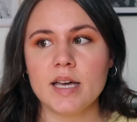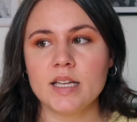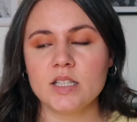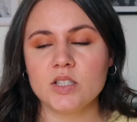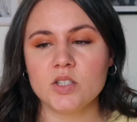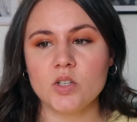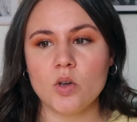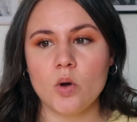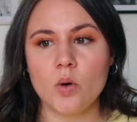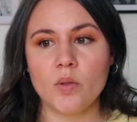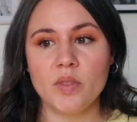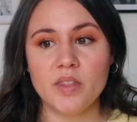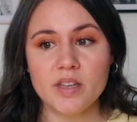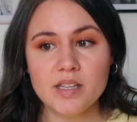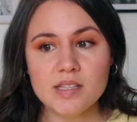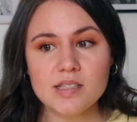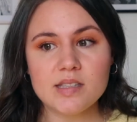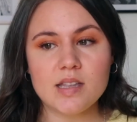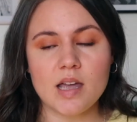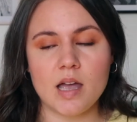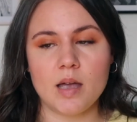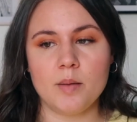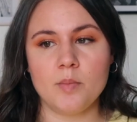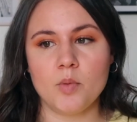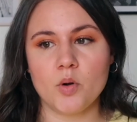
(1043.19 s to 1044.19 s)
And so
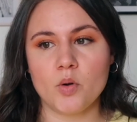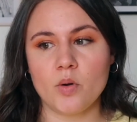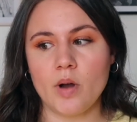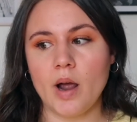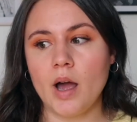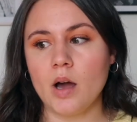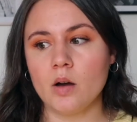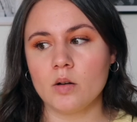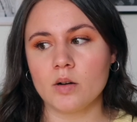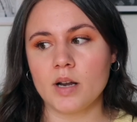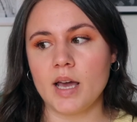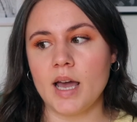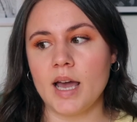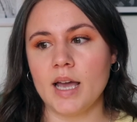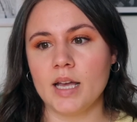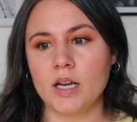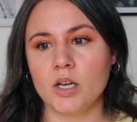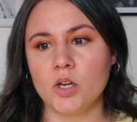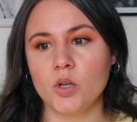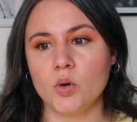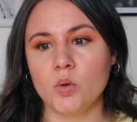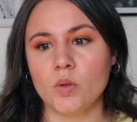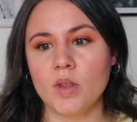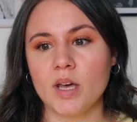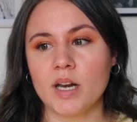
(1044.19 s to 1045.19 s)
this time around,
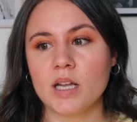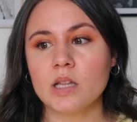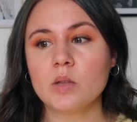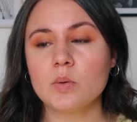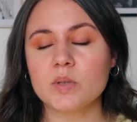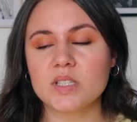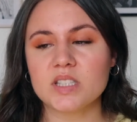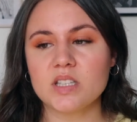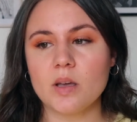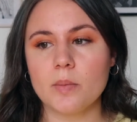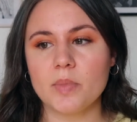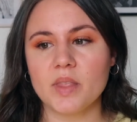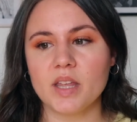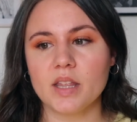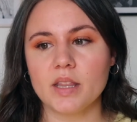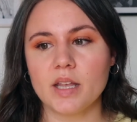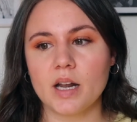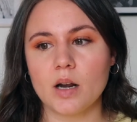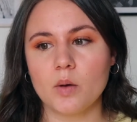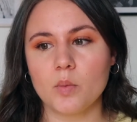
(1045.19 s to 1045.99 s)
I knew that it was something